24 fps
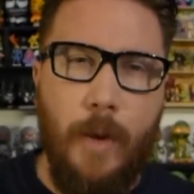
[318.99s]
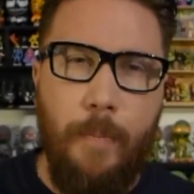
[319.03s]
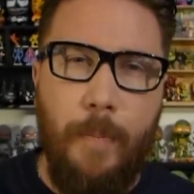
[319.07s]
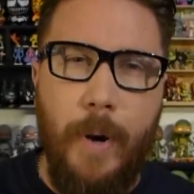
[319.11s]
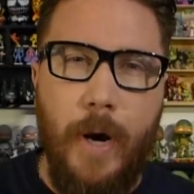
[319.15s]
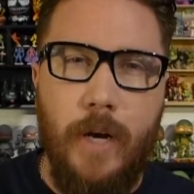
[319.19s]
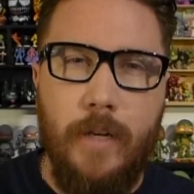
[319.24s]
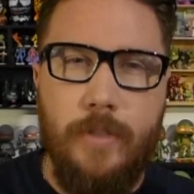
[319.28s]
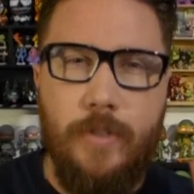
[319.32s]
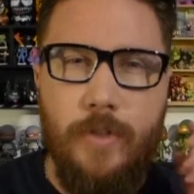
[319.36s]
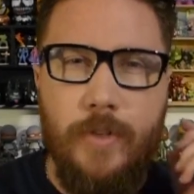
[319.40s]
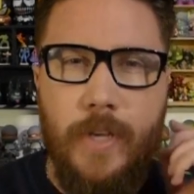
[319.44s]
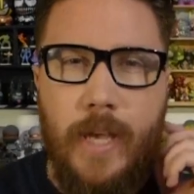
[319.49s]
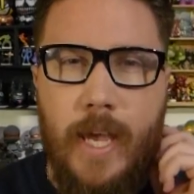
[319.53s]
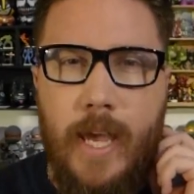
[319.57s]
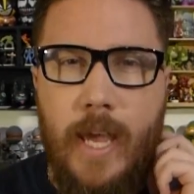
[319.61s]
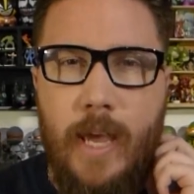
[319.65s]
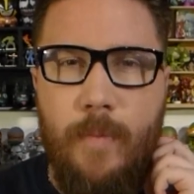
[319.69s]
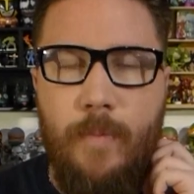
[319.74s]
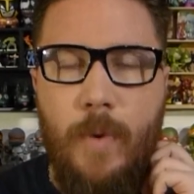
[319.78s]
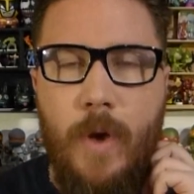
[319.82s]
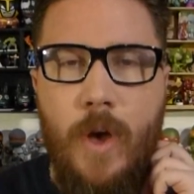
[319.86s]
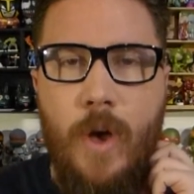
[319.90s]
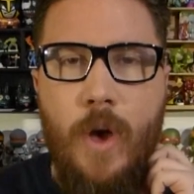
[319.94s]
a puzzle
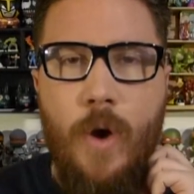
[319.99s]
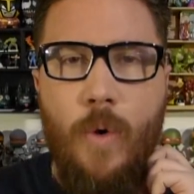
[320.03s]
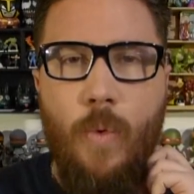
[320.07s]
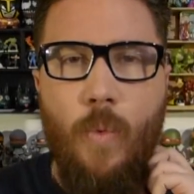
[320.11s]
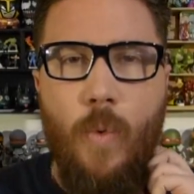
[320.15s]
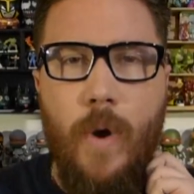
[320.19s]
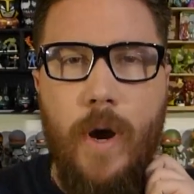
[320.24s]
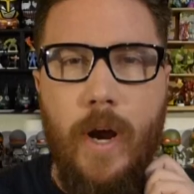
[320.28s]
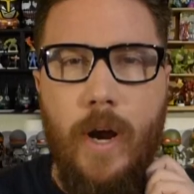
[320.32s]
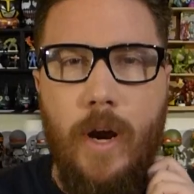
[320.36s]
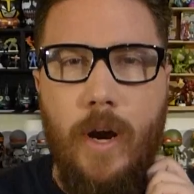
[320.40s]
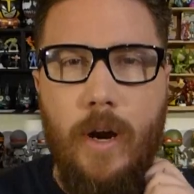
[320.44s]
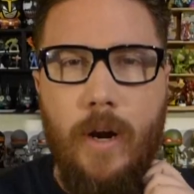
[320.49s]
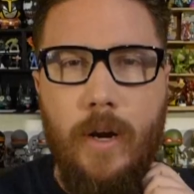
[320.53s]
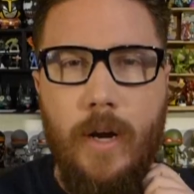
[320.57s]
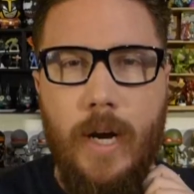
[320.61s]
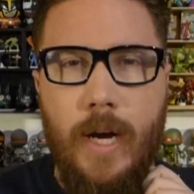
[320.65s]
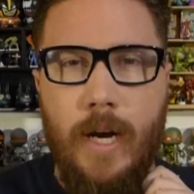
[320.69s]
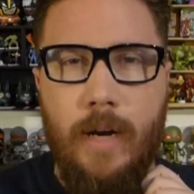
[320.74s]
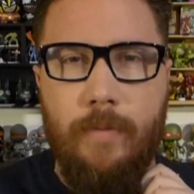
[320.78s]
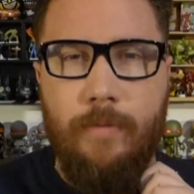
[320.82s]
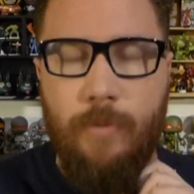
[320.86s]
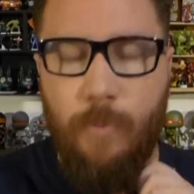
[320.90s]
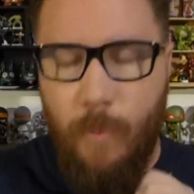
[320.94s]
game where,
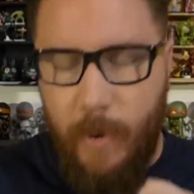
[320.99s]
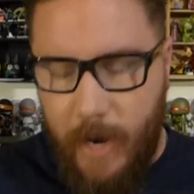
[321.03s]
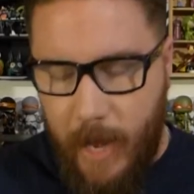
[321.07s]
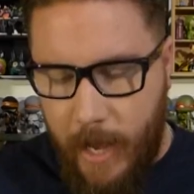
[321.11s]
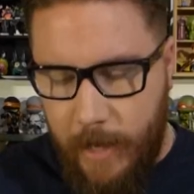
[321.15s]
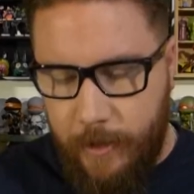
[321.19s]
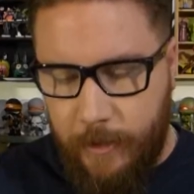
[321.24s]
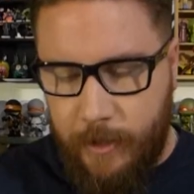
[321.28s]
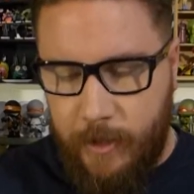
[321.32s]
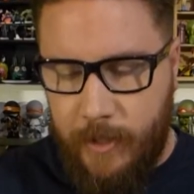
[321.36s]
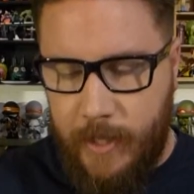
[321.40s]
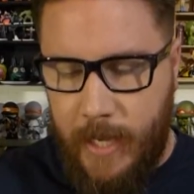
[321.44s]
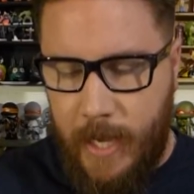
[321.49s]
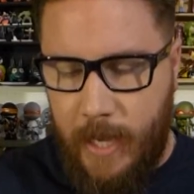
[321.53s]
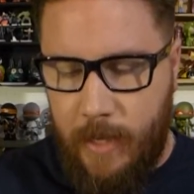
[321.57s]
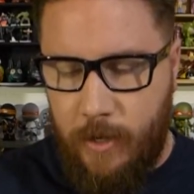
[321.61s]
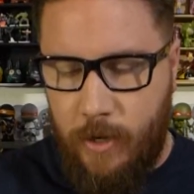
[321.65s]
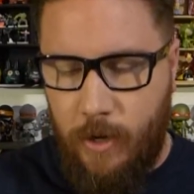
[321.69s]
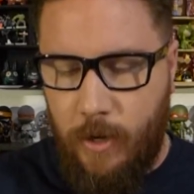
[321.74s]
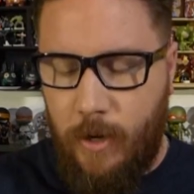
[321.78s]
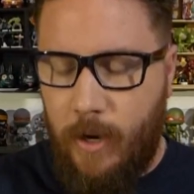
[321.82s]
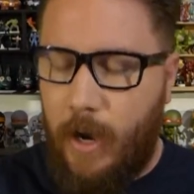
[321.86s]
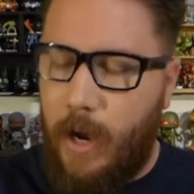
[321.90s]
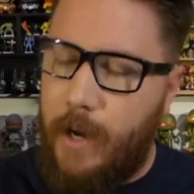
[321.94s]
from what I understand,
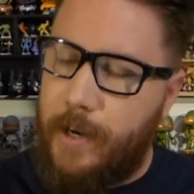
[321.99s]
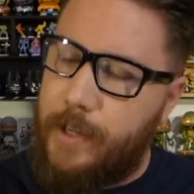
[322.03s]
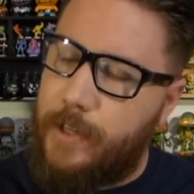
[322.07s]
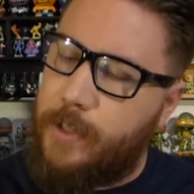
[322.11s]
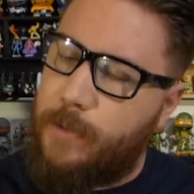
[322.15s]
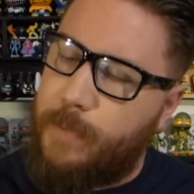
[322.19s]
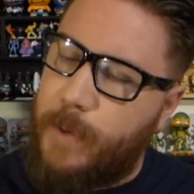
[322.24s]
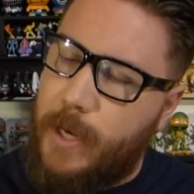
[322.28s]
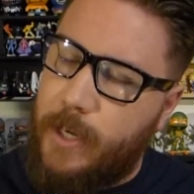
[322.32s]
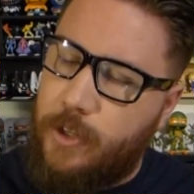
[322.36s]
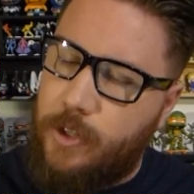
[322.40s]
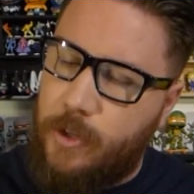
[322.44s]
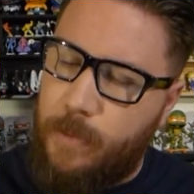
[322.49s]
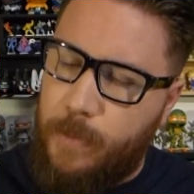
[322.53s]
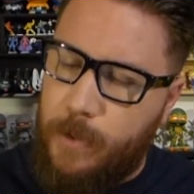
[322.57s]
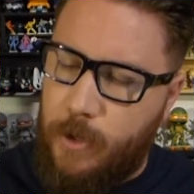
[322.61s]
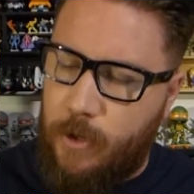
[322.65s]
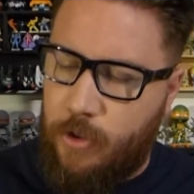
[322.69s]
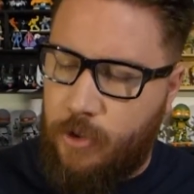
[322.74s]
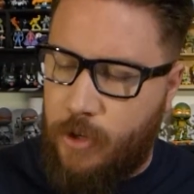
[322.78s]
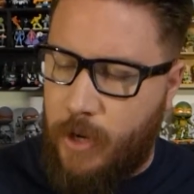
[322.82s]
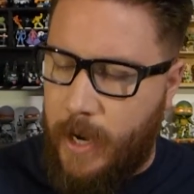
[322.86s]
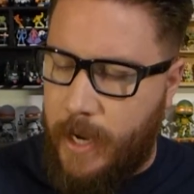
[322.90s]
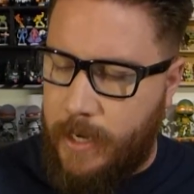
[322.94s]
you're on a spaceship and
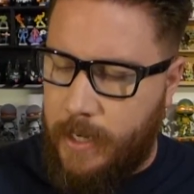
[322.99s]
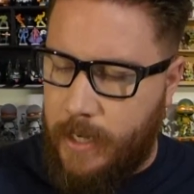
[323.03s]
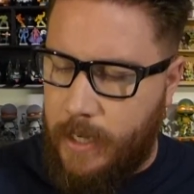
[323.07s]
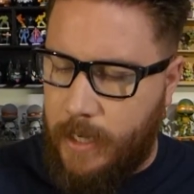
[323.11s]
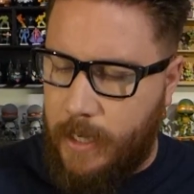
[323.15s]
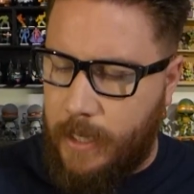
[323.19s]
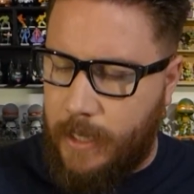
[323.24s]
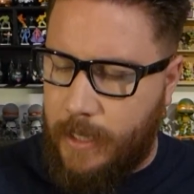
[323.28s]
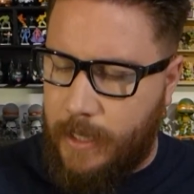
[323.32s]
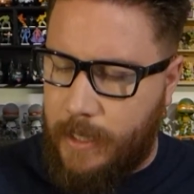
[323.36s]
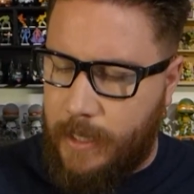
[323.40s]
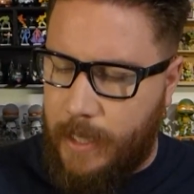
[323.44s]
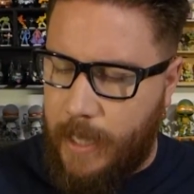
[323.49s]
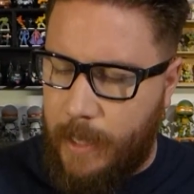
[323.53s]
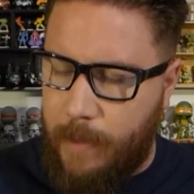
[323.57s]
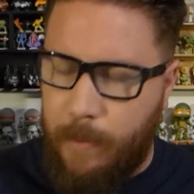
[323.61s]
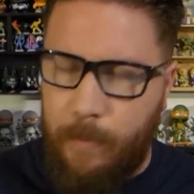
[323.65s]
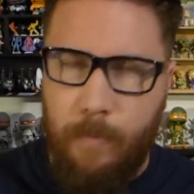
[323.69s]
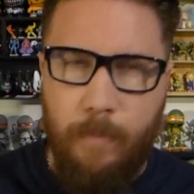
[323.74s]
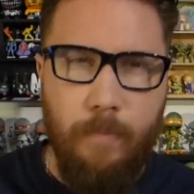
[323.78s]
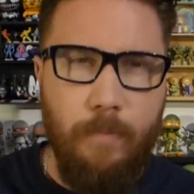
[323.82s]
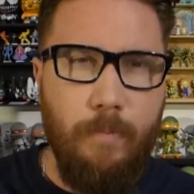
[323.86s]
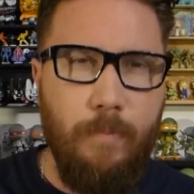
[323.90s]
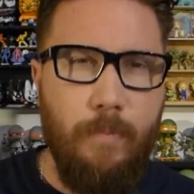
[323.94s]
you're trying to
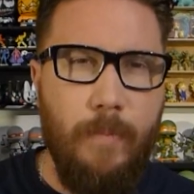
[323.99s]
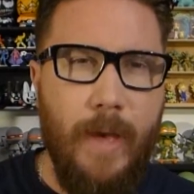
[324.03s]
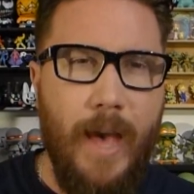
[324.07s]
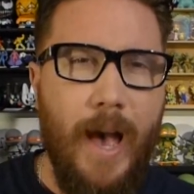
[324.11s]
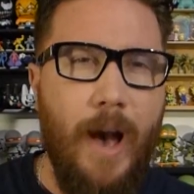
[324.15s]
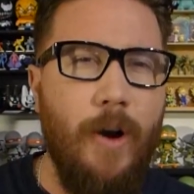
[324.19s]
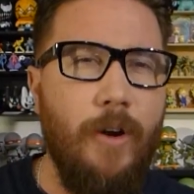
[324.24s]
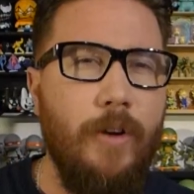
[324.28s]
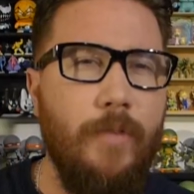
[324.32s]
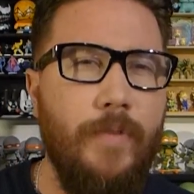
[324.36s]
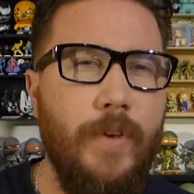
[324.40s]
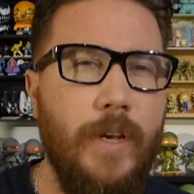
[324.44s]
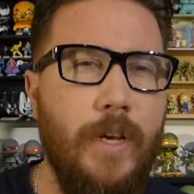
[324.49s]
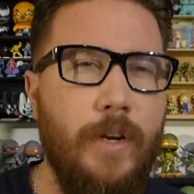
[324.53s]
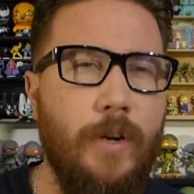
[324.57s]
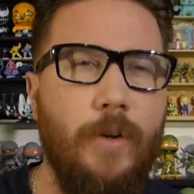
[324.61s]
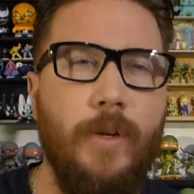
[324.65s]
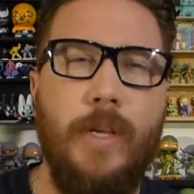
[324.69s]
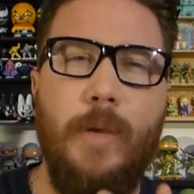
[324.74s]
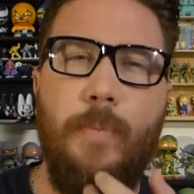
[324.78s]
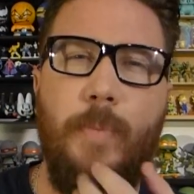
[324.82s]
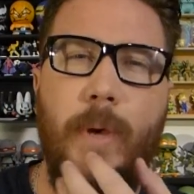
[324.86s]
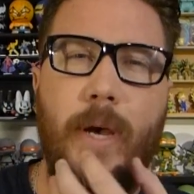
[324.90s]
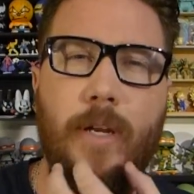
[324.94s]
get out of it or
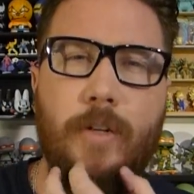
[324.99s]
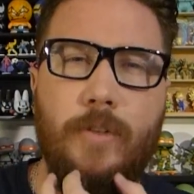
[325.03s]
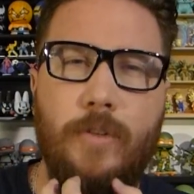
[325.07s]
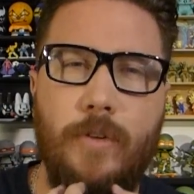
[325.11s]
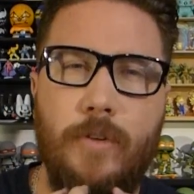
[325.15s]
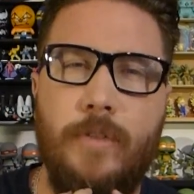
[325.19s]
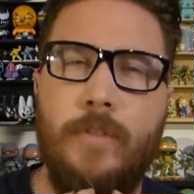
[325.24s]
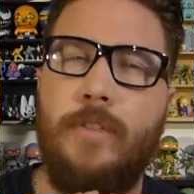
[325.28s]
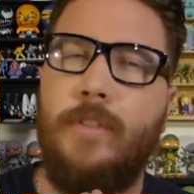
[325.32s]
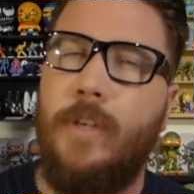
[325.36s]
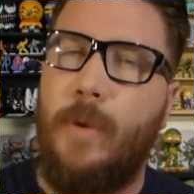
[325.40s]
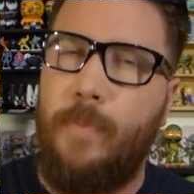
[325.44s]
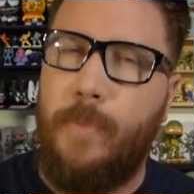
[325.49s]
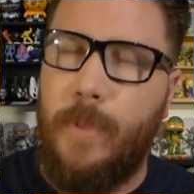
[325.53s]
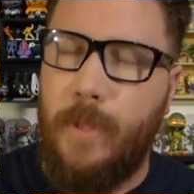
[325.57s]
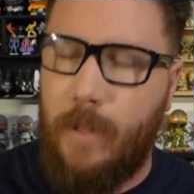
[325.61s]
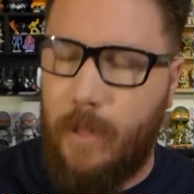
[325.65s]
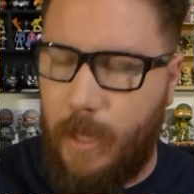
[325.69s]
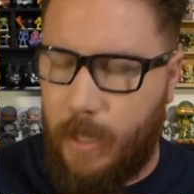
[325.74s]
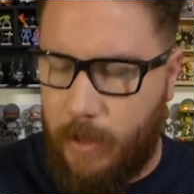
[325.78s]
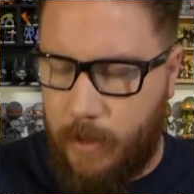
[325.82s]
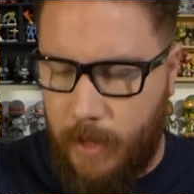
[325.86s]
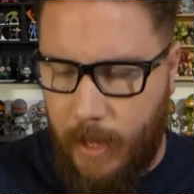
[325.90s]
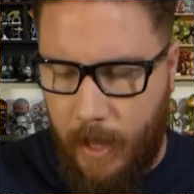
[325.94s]
get back to Earth, something
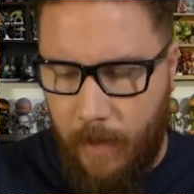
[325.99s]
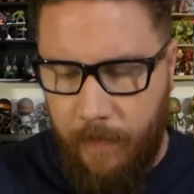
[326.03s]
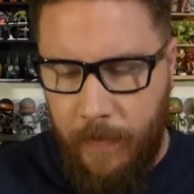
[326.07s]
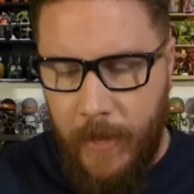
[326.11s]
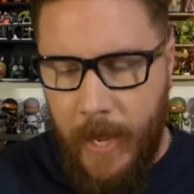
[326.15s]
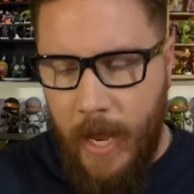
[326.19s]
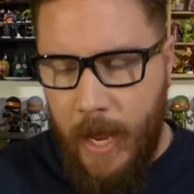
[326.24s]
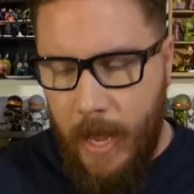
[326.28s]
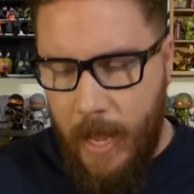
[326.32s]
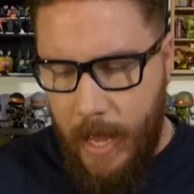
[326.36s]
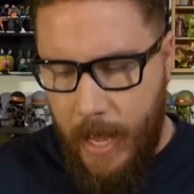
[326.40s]
like that.